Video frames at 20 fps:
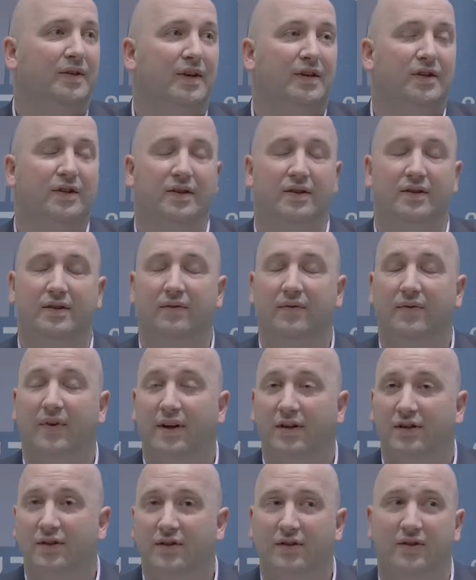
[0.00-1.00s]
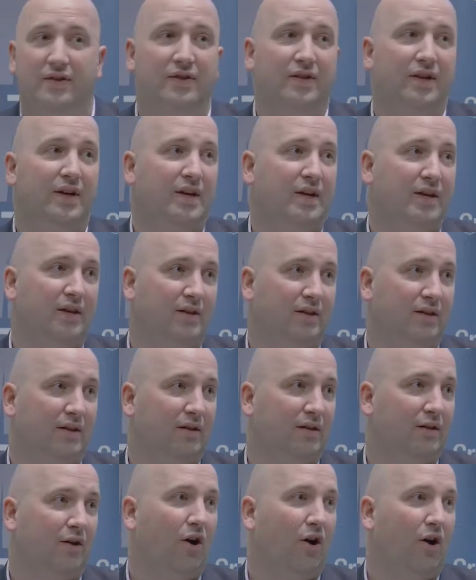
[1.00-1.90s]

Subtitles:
such as infectious disease,